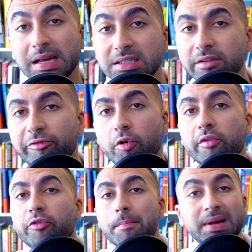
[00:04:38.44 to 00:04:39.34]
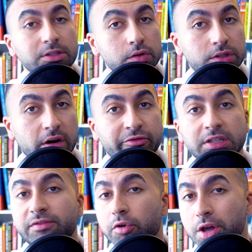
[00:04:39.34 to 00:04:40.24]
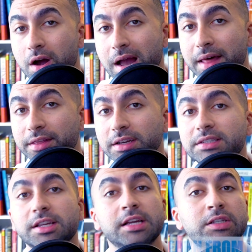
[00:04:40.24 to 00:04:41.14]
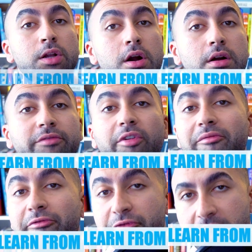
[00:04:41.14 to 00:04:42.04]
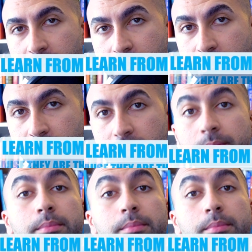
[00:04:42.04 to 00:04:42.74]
Lesson 4 from Mental Toughness for Young Athletes is learn from failures,